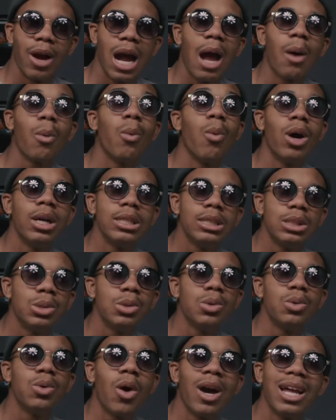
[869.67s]
I want
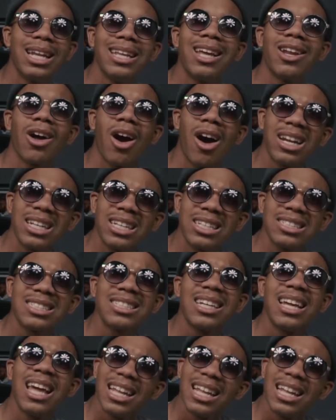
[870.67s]
to go ahead and get an audience.